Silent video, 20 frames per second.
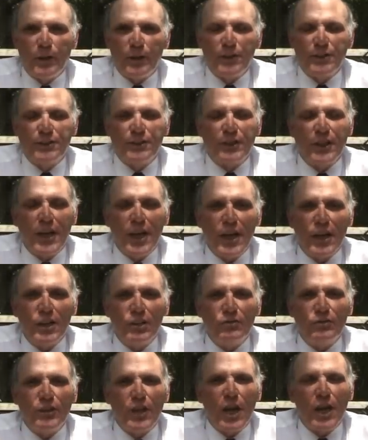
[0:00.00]
This
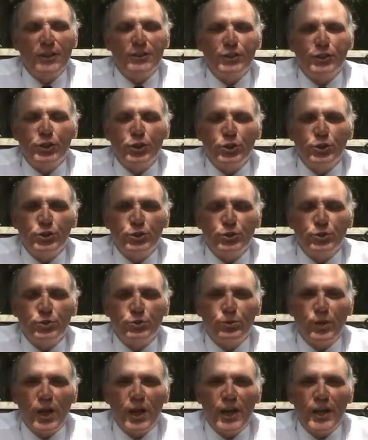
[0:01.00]
denial of constitutional
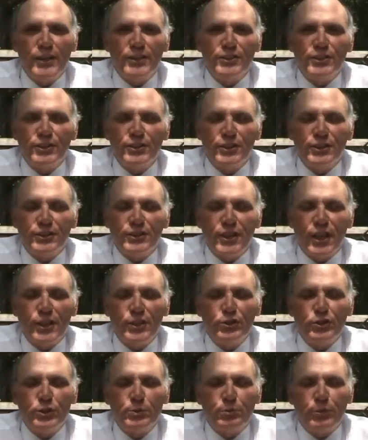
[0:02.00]
rights is a
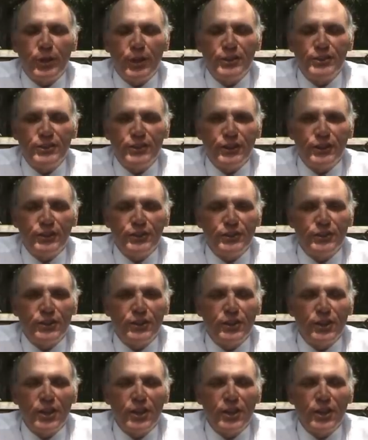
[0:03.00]
dangerous precedent